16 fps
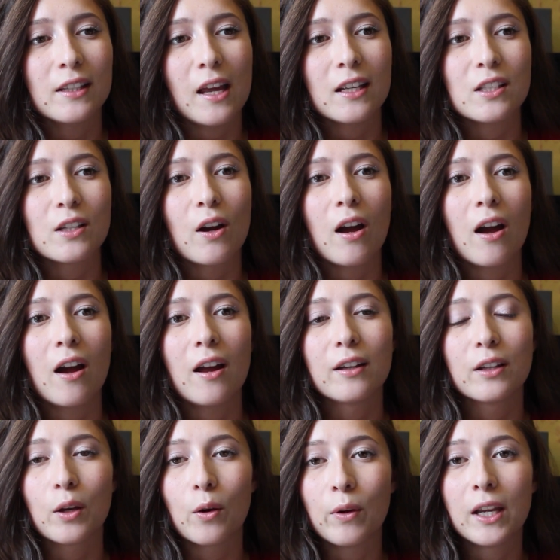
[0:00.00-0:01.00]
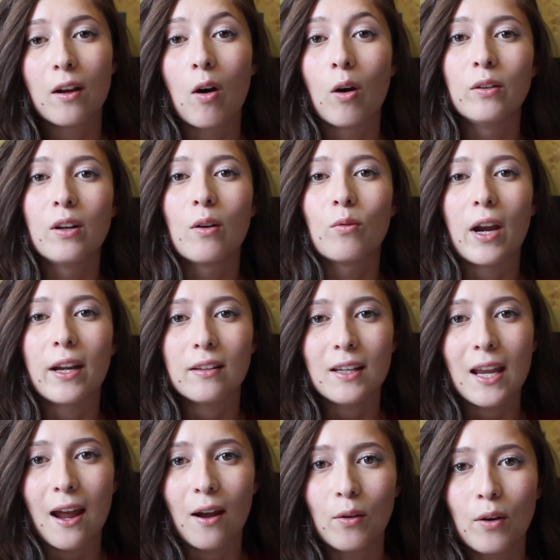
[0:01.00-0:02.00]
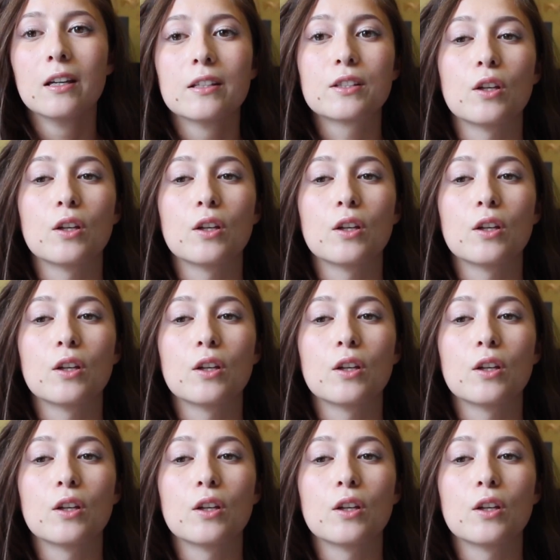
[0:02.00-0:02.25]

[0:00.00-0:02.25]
that are going on right now.